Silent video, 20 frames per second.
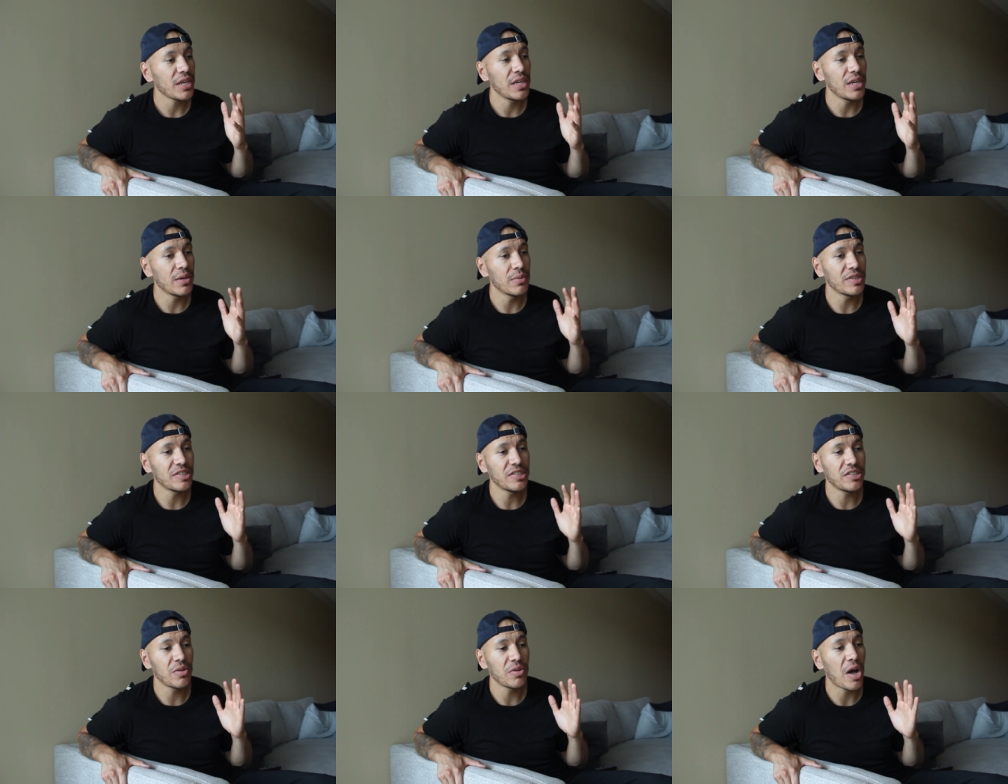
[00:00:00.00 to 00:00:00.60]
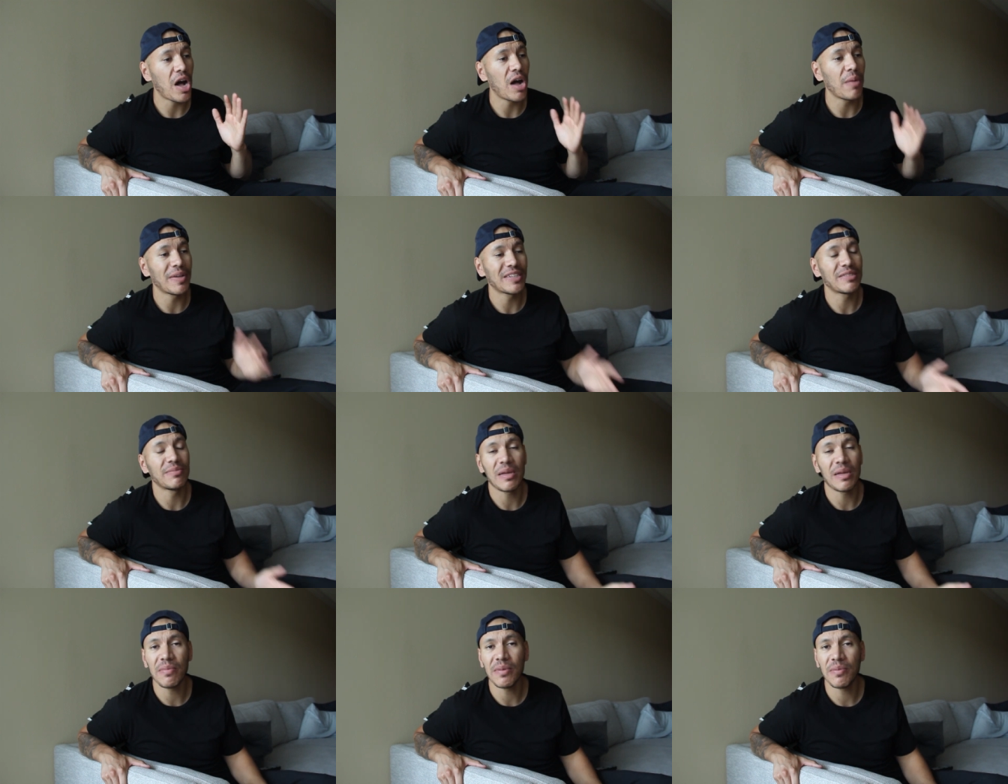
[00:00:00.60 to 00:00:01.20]
it was to help
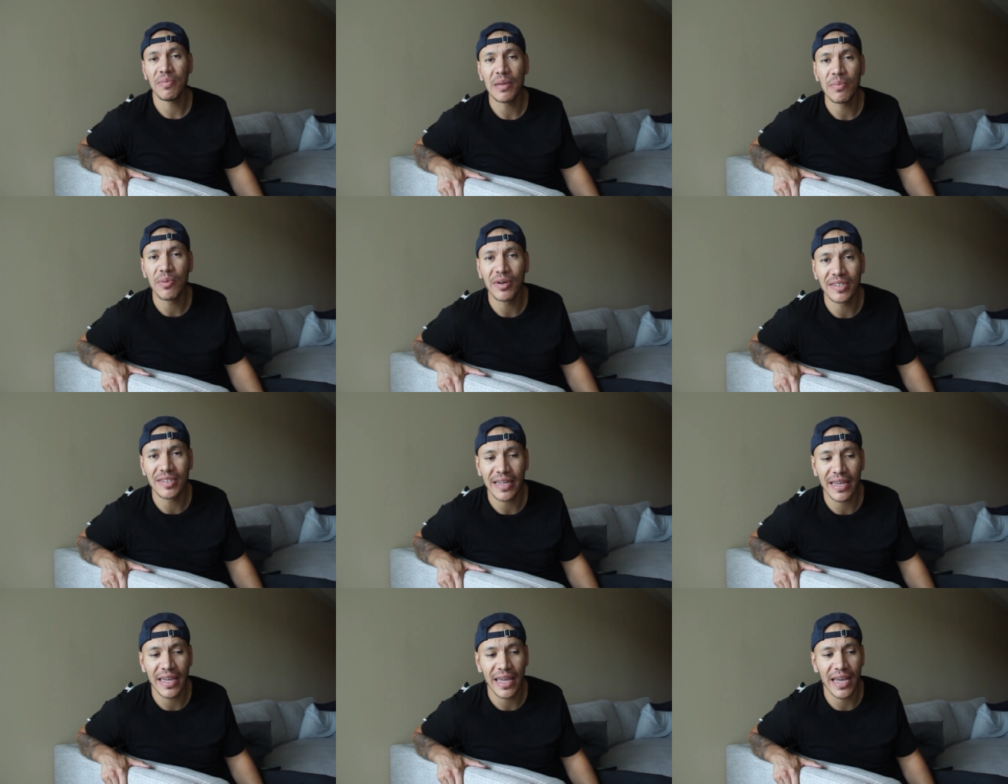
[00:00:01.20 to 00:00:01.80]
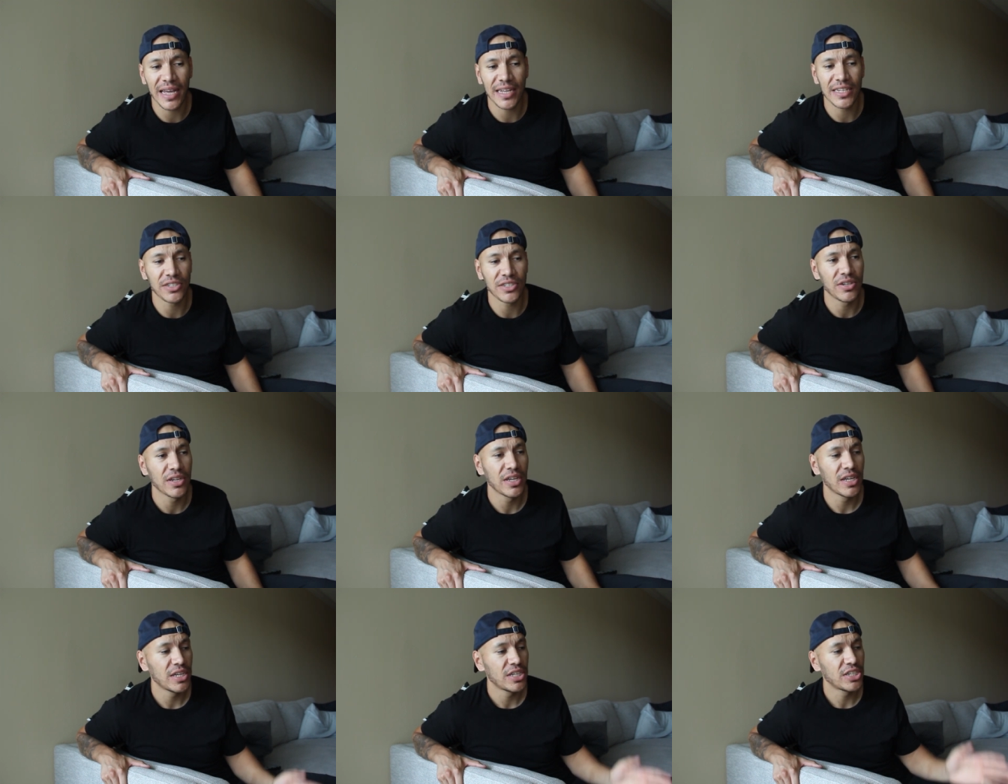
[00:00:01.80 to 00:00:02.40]
as many people as I can,
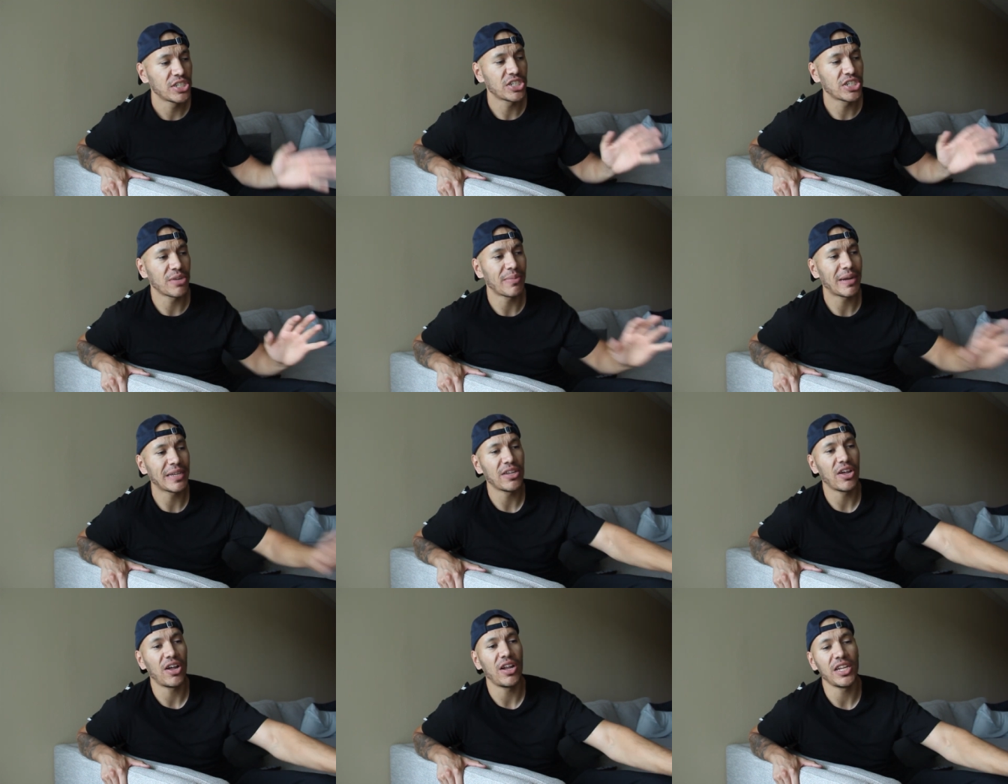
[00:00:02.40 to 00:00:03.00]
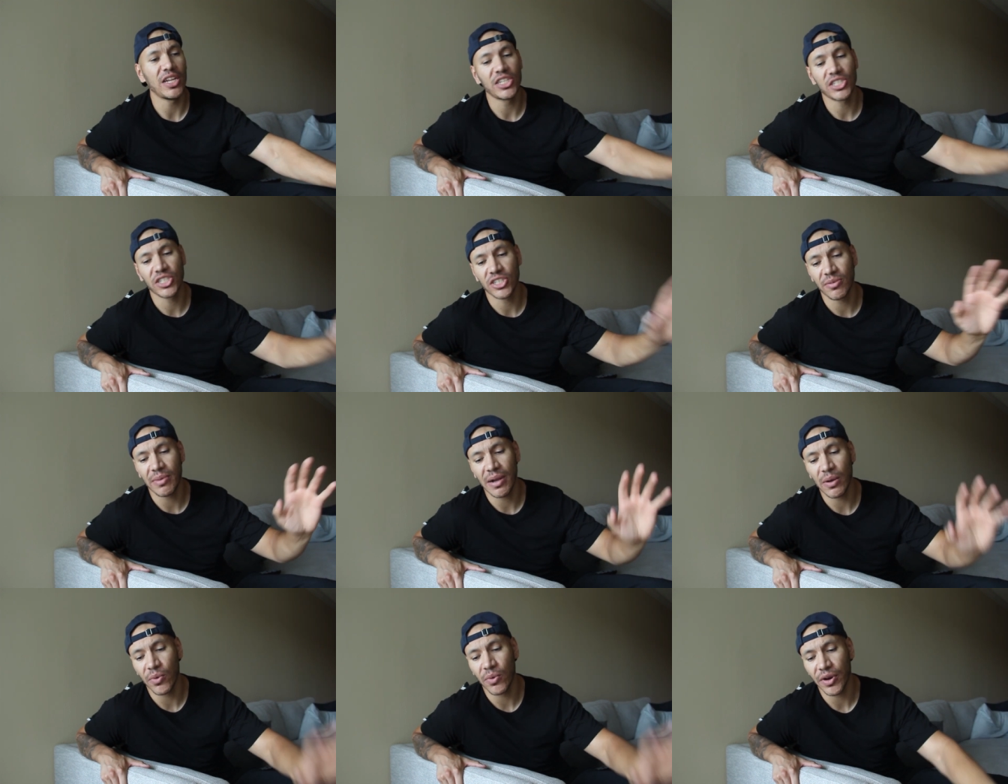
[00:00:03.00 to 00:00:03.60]
share my knowledge,
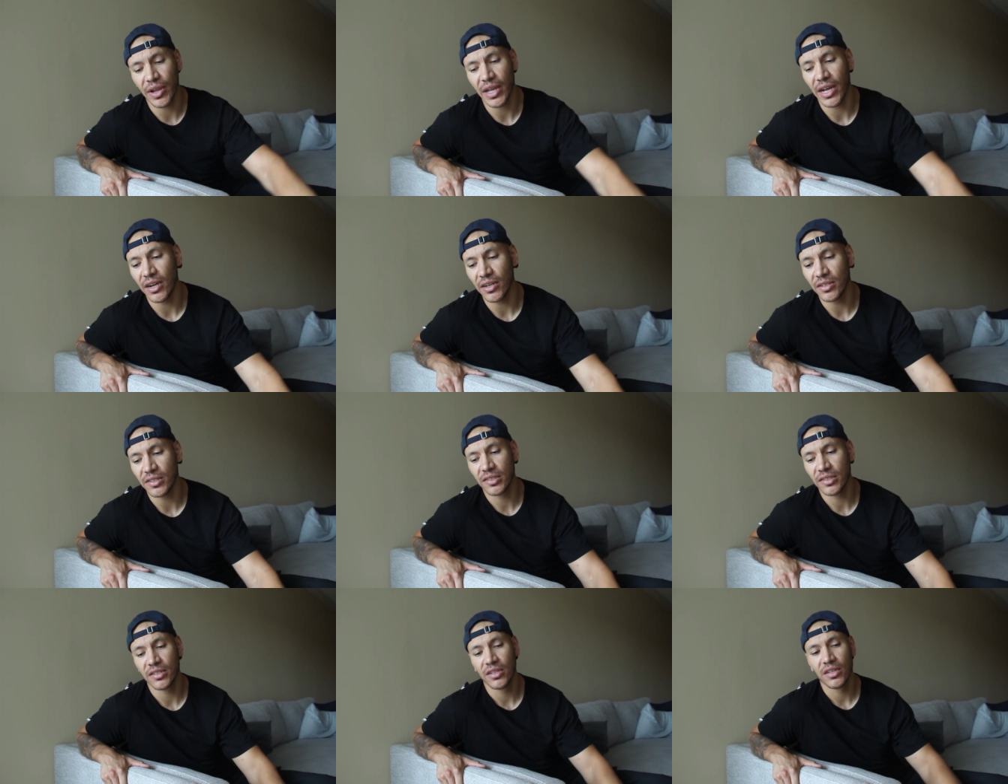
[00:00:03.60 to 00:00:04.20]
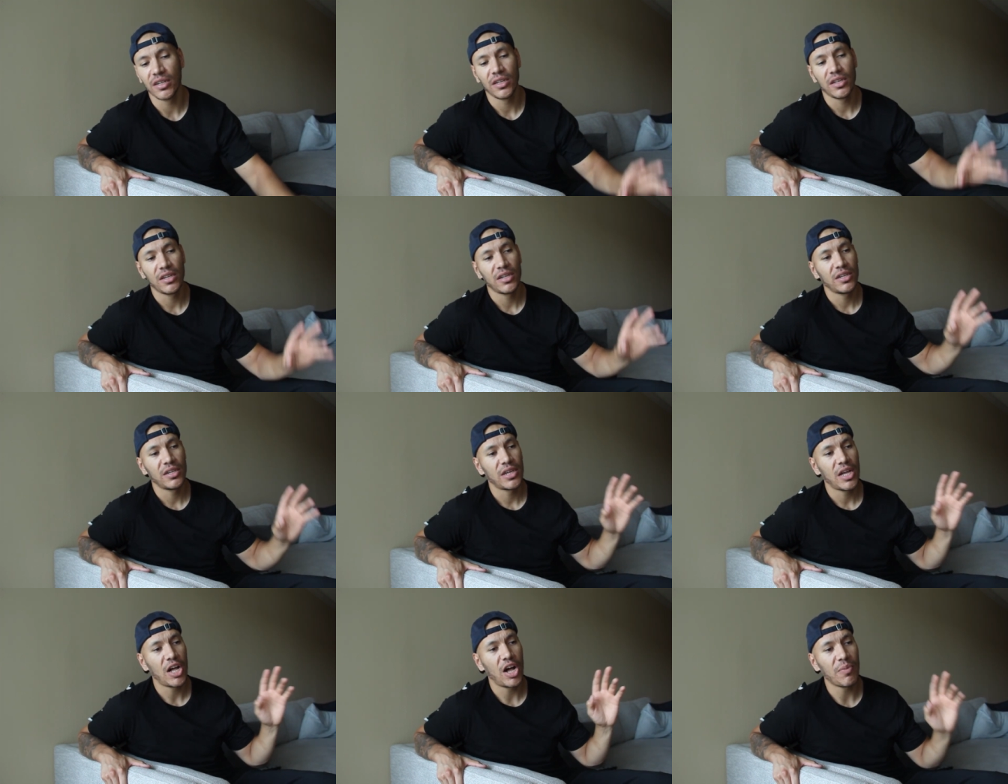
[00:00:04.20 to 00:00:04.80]
share my workouts,
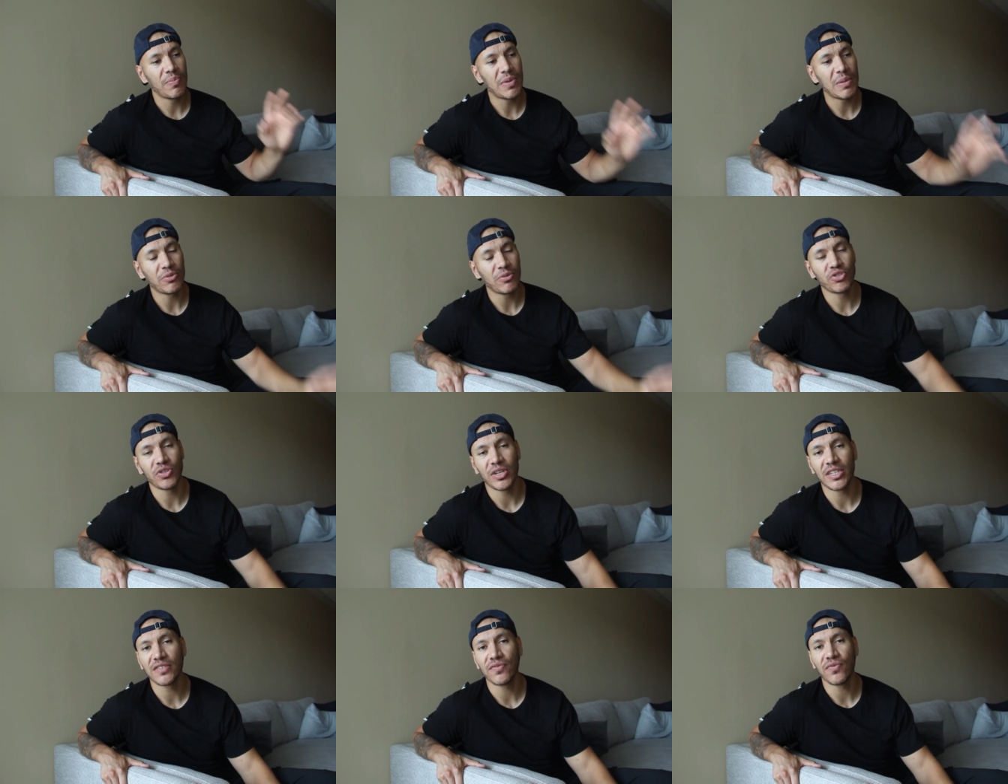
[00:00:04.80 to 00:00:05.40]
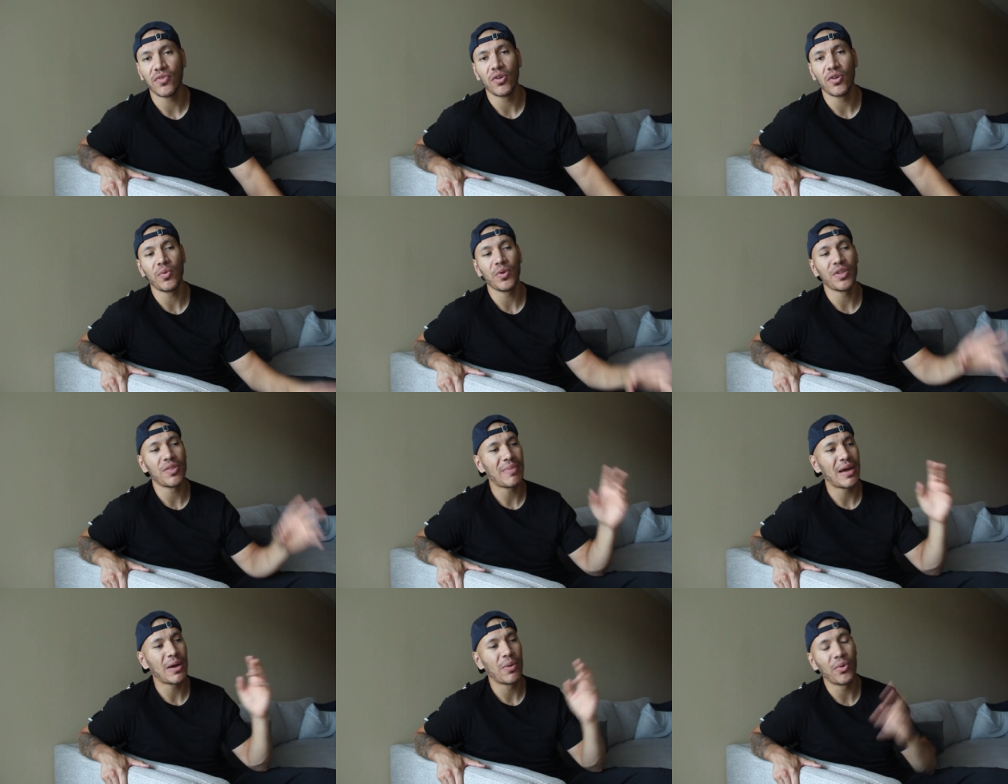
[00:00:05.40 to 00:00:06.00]
help people transform
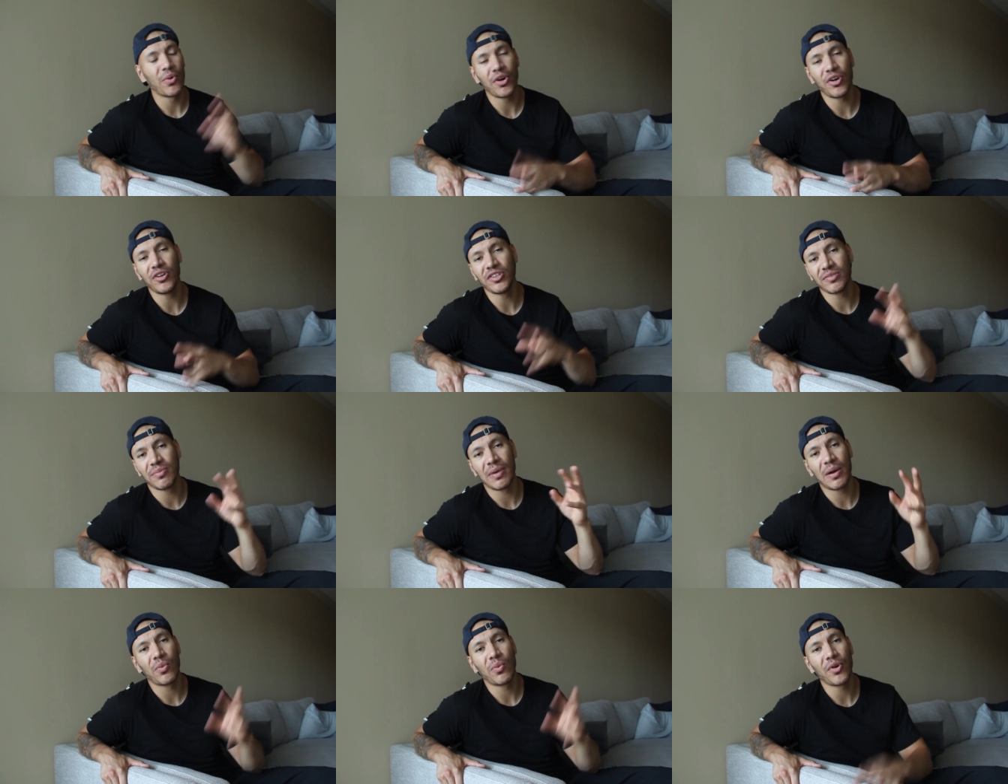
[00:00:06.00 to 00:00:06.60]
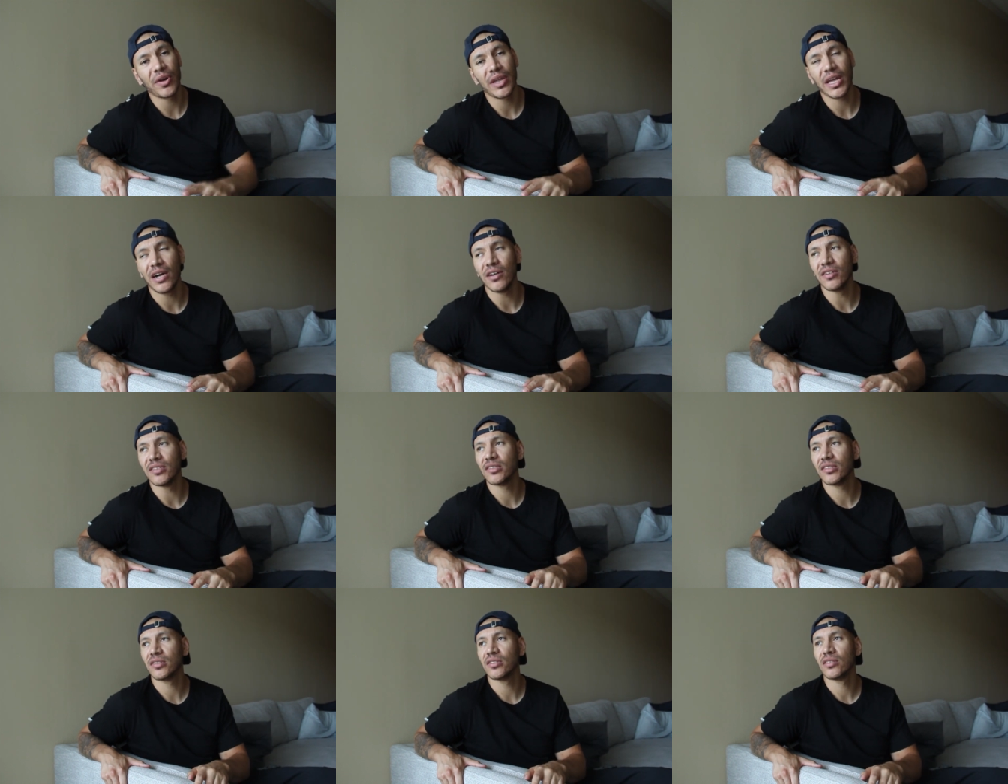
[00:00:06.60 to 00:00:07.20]
with my words, my
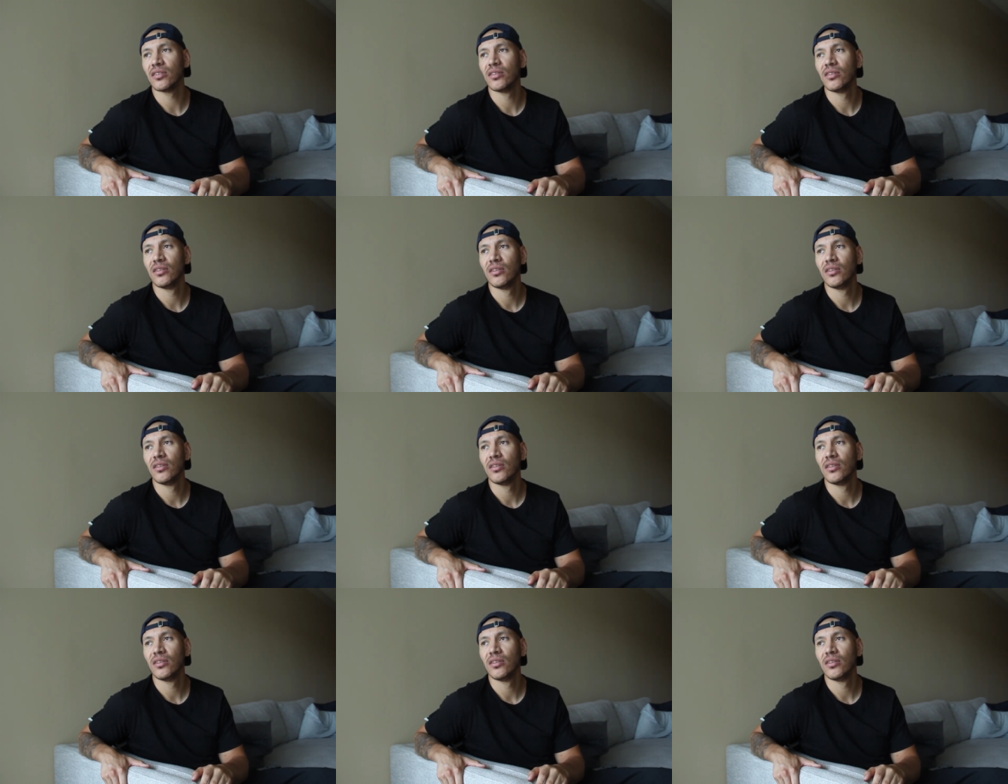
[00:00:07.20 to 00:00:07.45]
workouts,